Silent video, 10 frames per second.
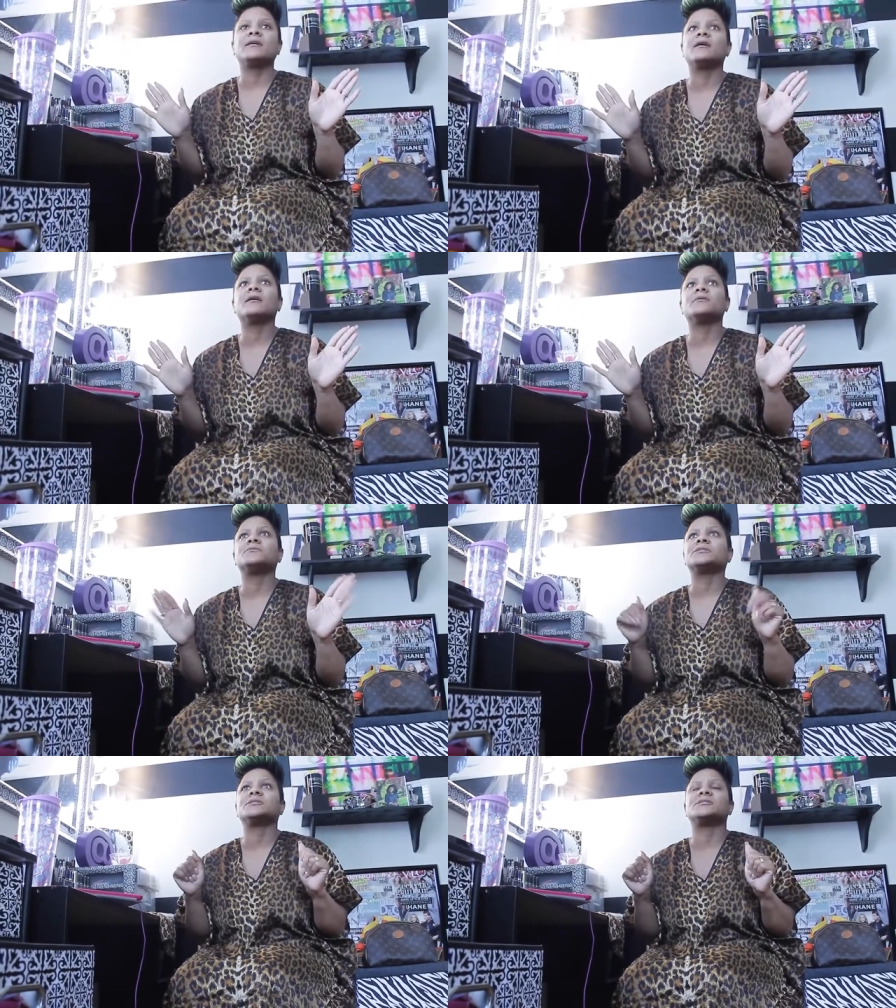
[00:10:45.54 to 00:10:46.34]
her
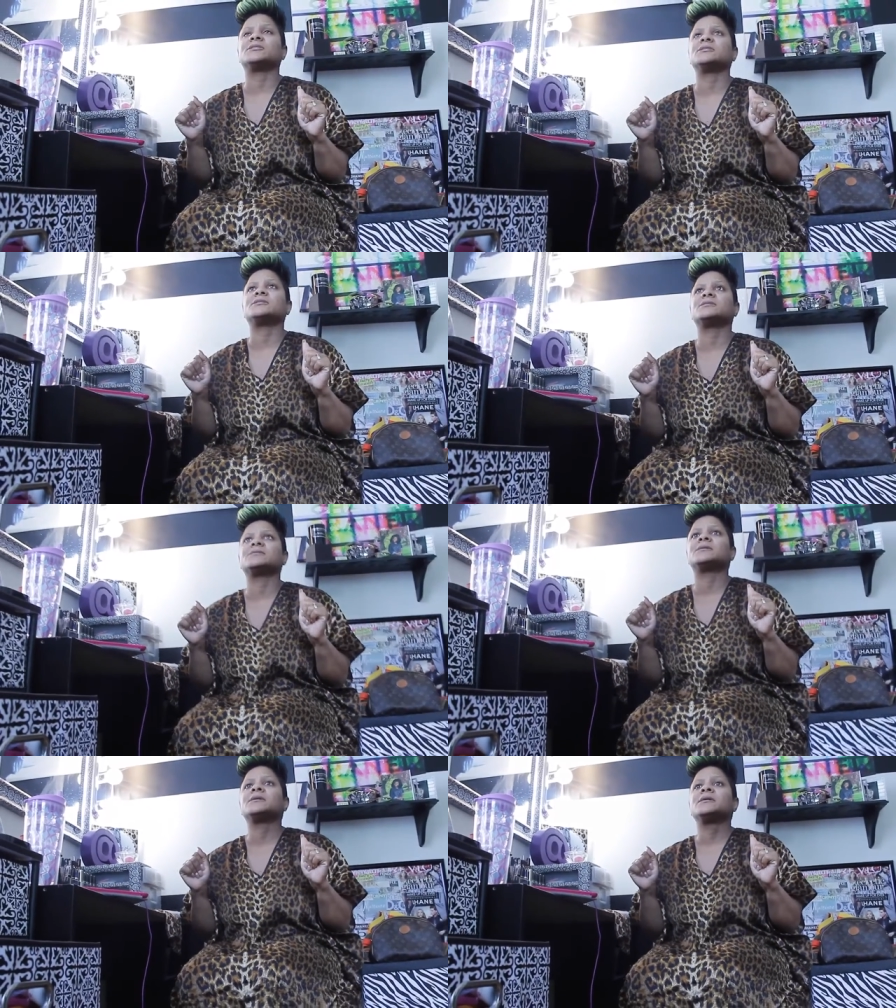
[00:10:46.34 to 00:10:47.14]
was just,
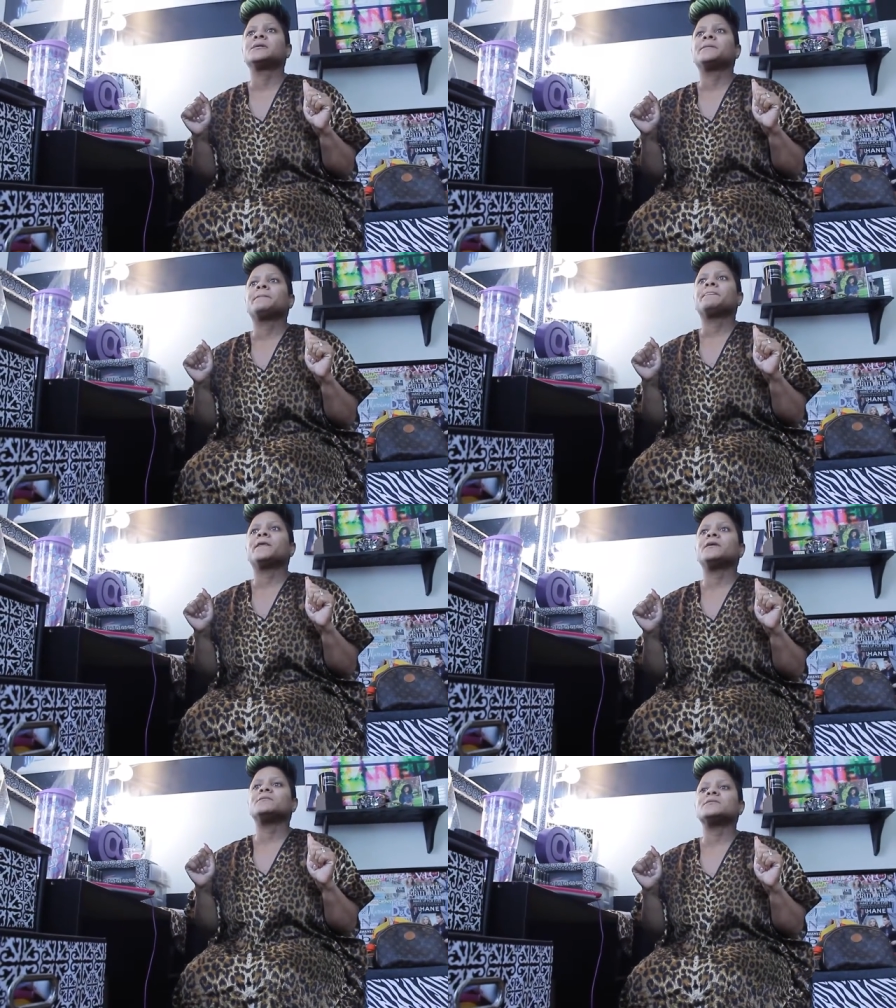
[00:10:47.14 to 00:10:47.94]

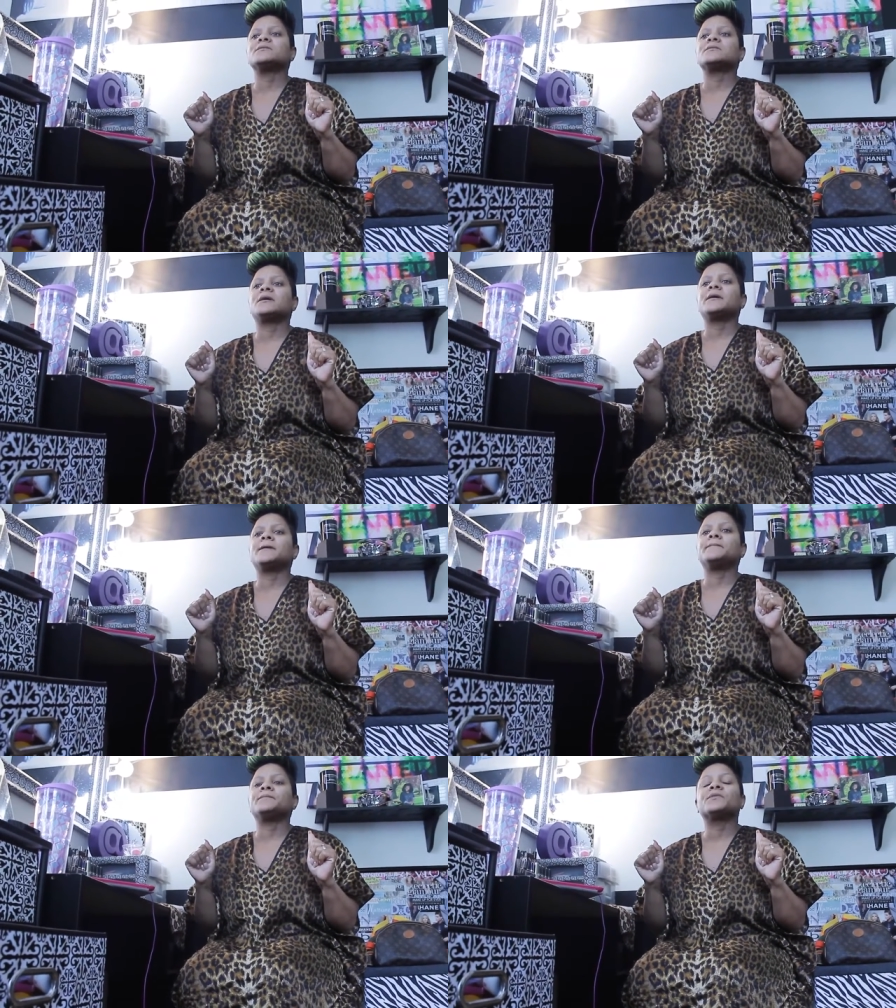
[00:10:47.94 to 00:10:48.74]
it was
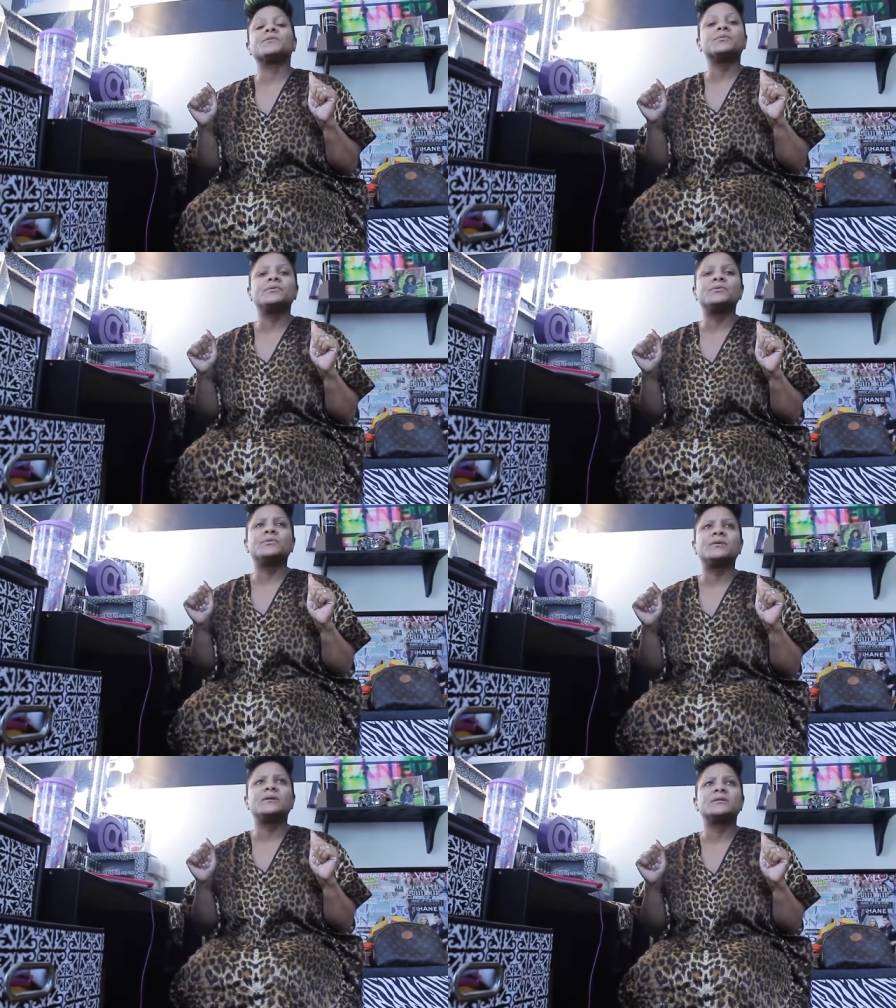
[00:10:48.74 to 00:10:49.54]
um,
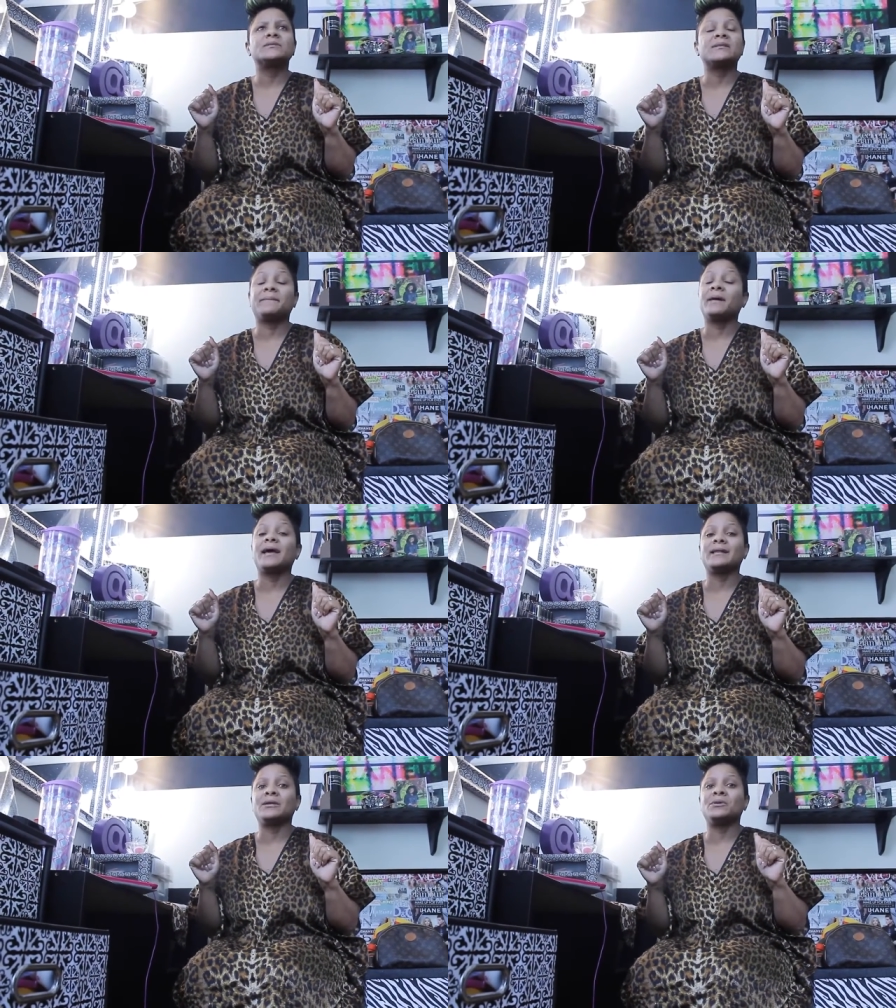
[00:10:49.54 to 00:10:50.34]
through
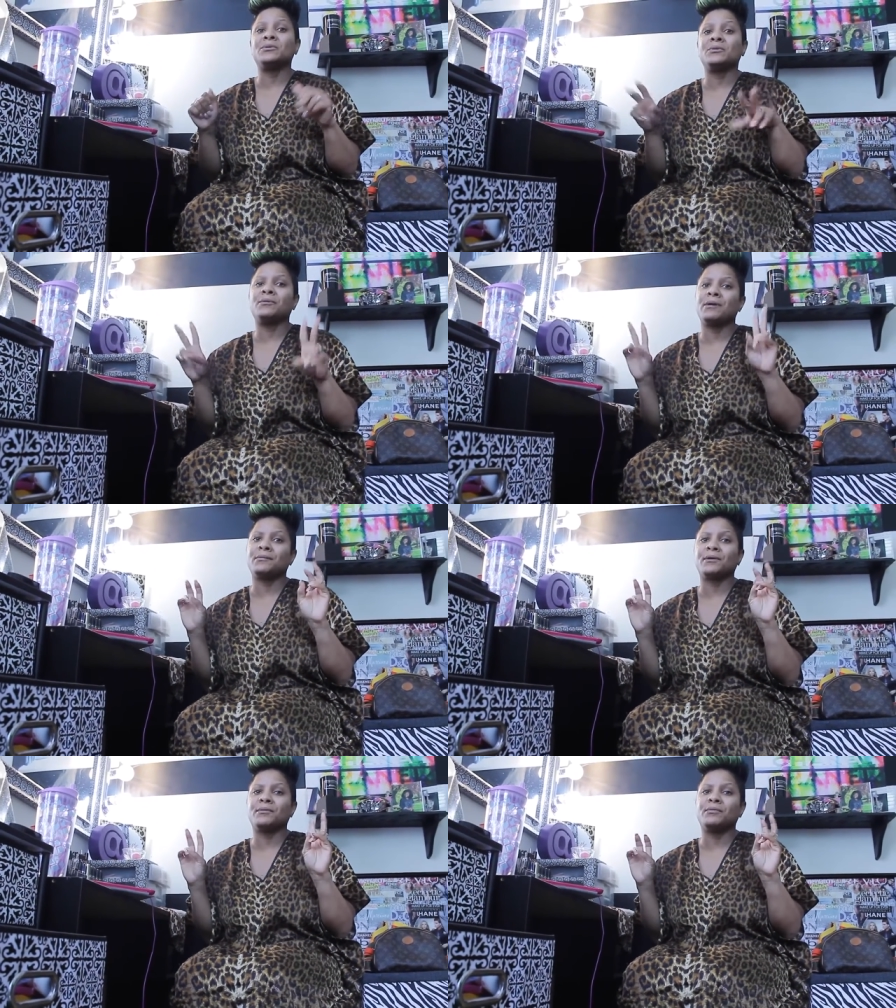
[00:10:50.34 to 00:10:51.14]
somebody who,
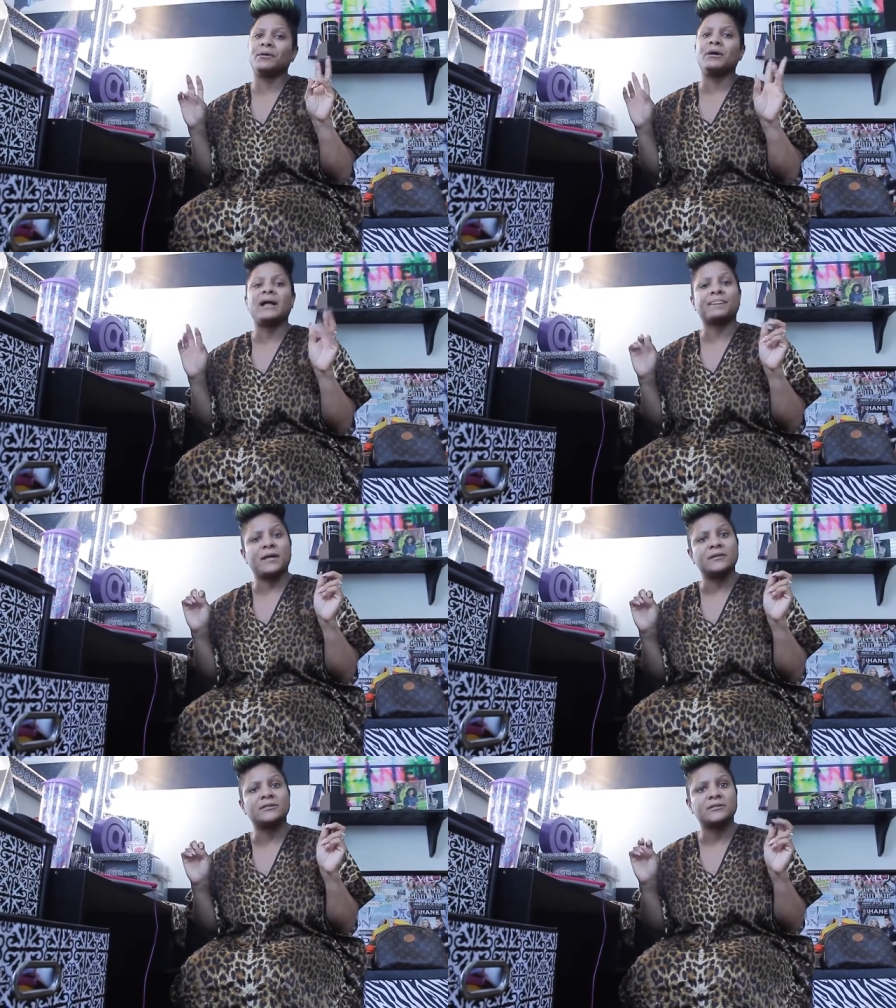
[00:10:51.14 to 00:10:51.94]
quote unquote, I
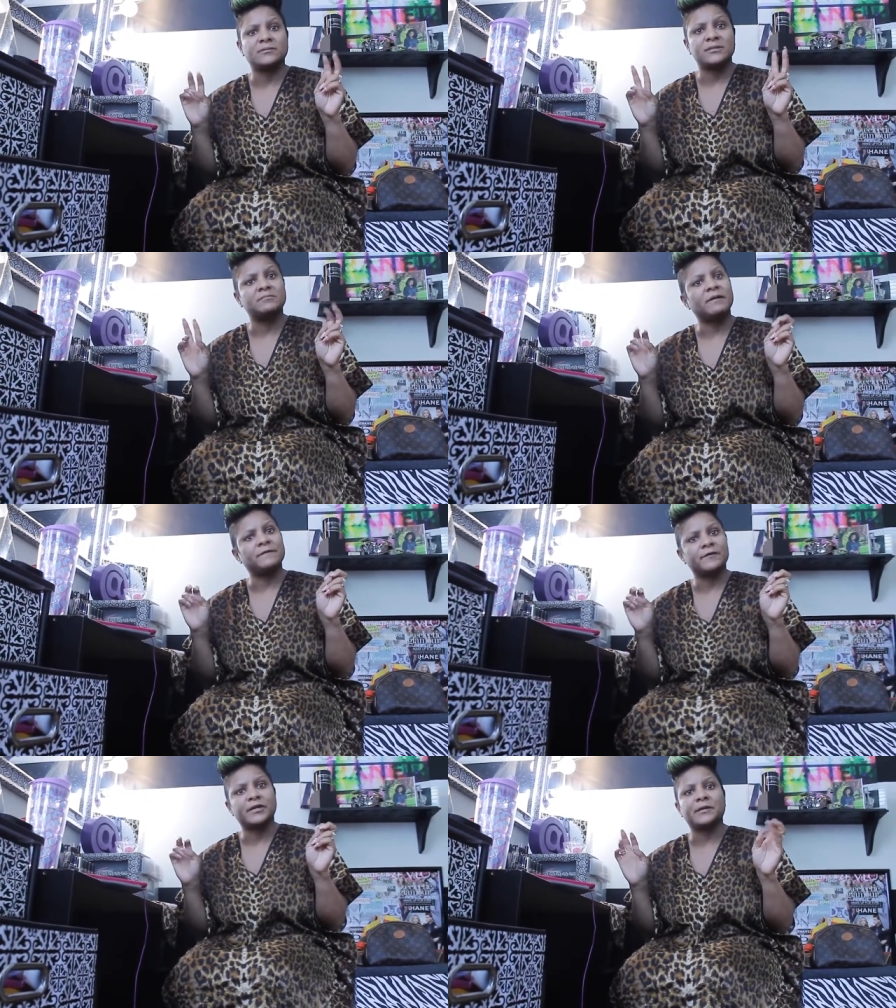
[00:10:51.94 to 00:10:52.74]
thought she was my
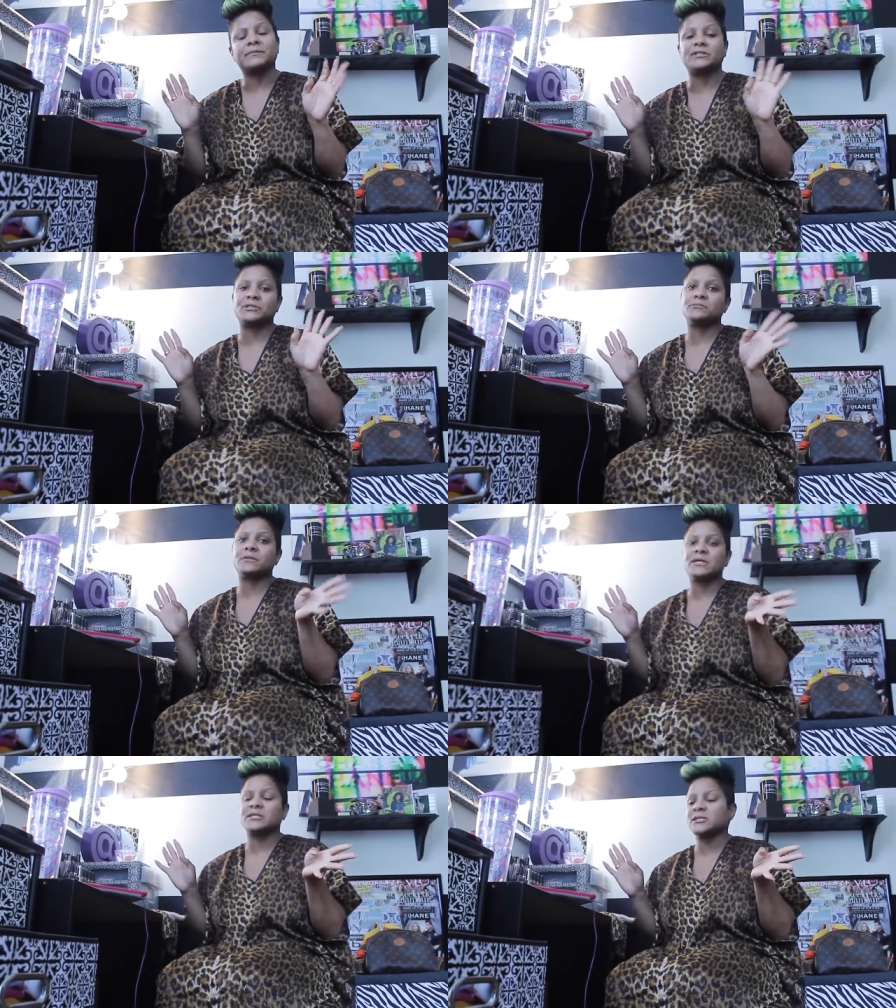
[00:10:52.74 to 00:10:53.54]
friend, but she
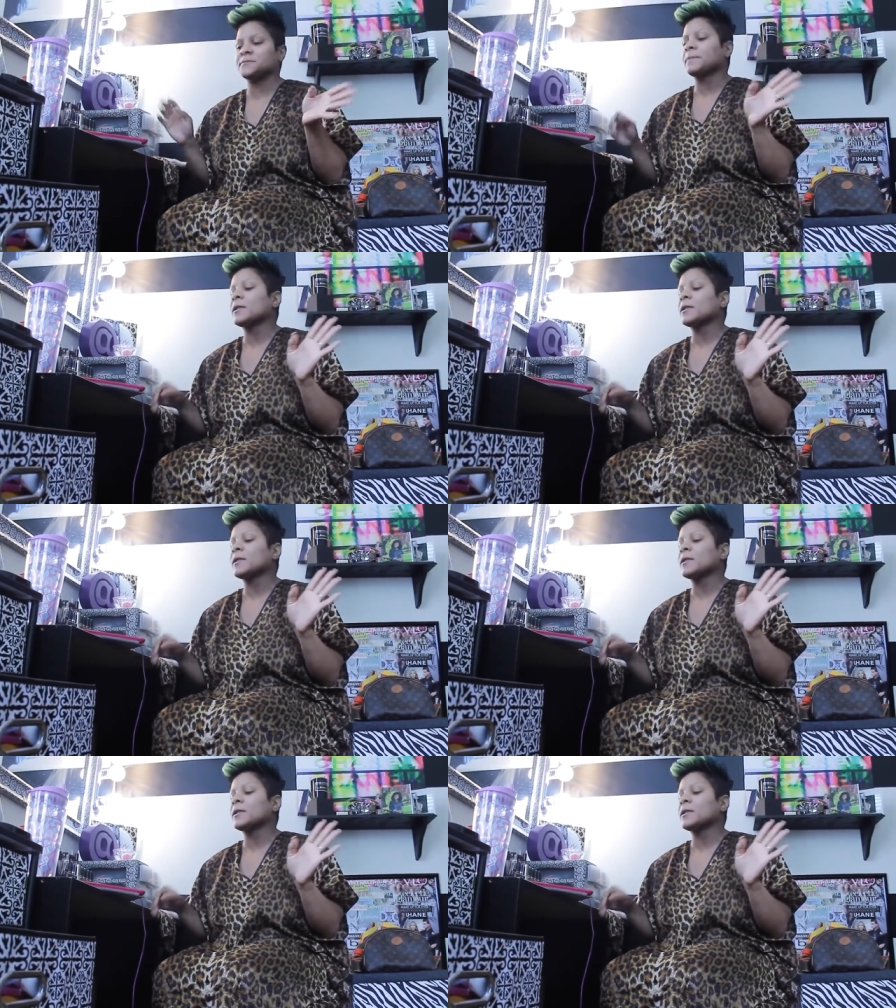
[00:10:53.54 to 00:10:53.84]
wasn't.